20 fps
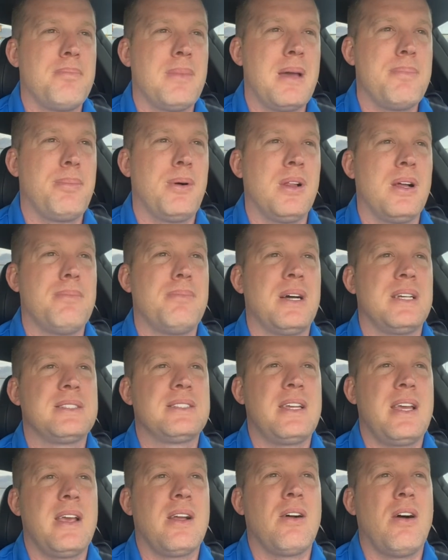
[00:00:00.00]
my Bullitt
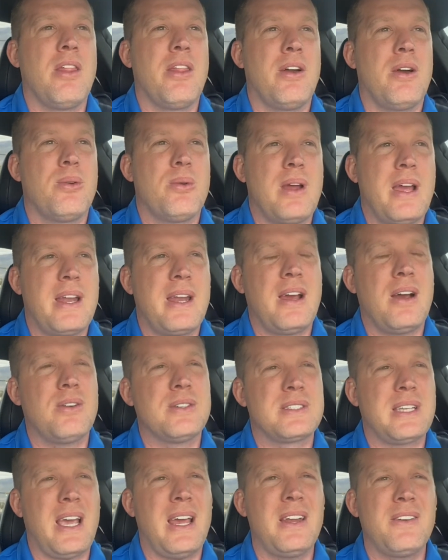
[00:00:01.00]
Mustang, although right now
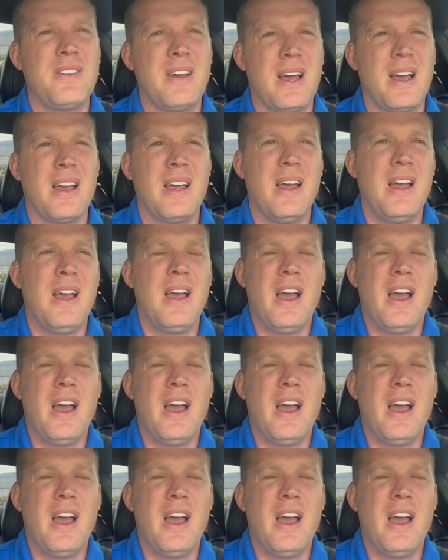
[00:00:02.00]
it's kind of a,